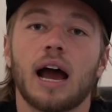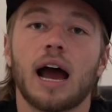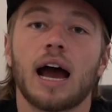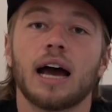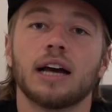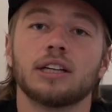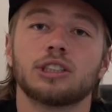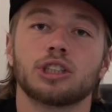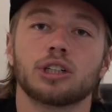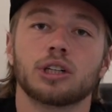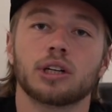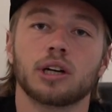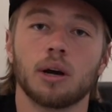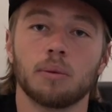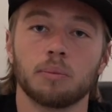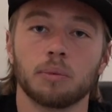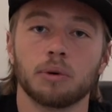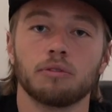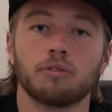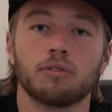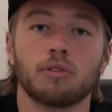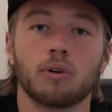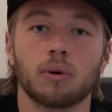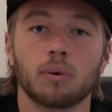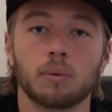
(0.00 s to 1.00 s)
as you're
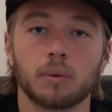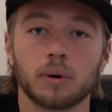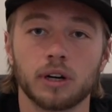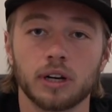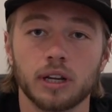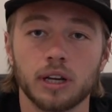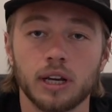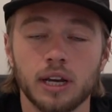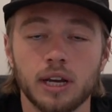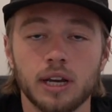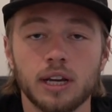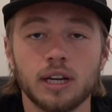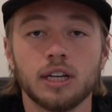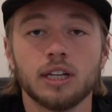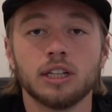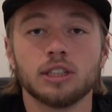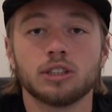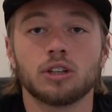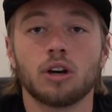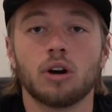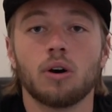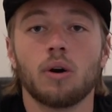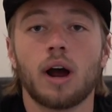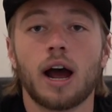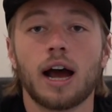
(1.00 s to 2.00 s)
coming forward.
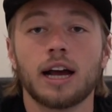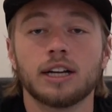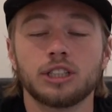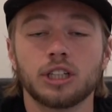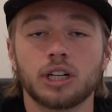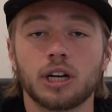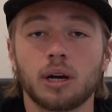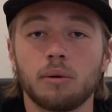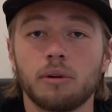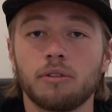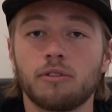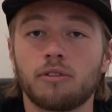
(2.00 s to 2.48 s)
So as you're coming